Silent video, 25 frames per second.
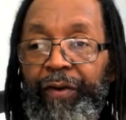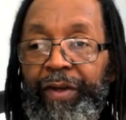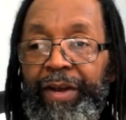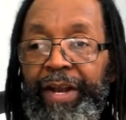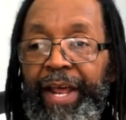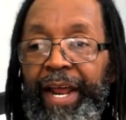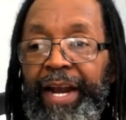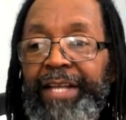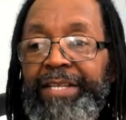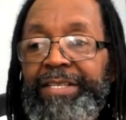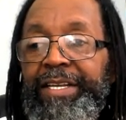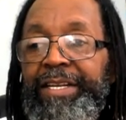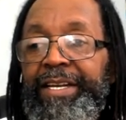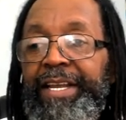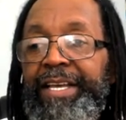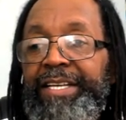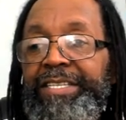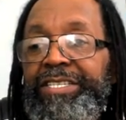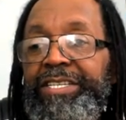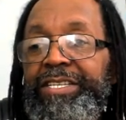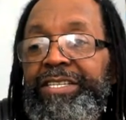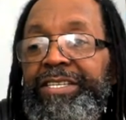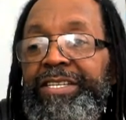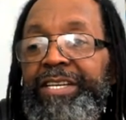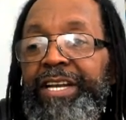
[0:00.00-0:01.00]
and that is the
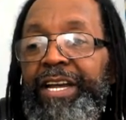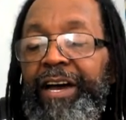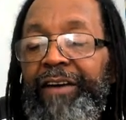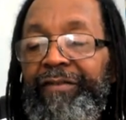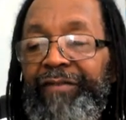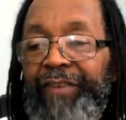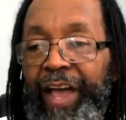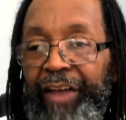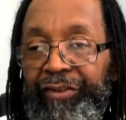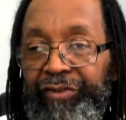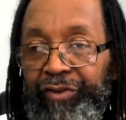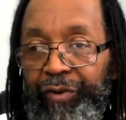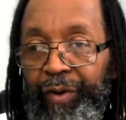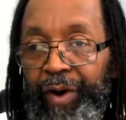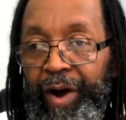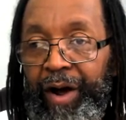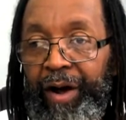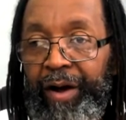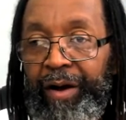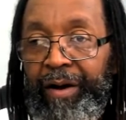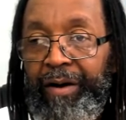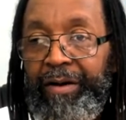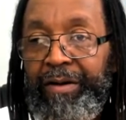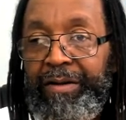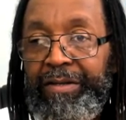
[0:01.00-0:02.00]
nation of
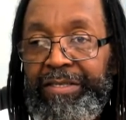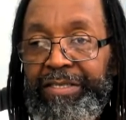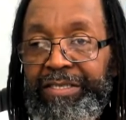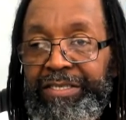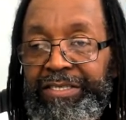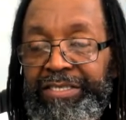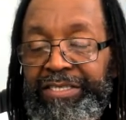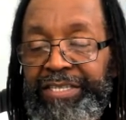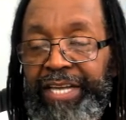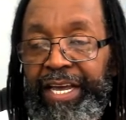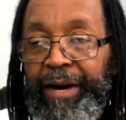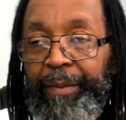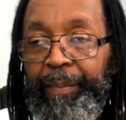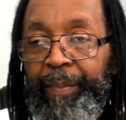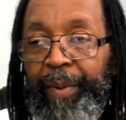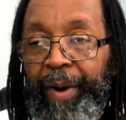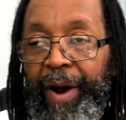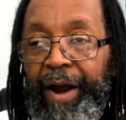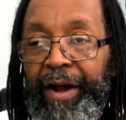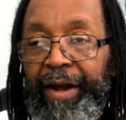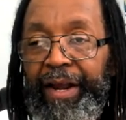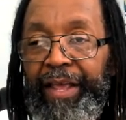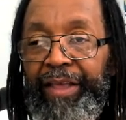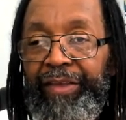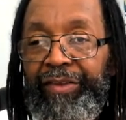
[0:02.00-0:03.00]
Yasharal, set
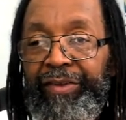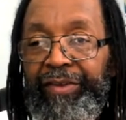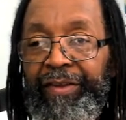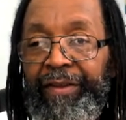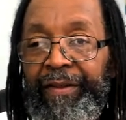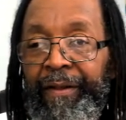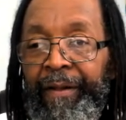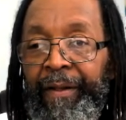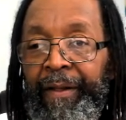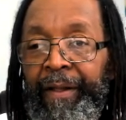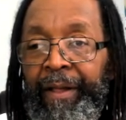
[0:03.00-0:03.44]
apart nation.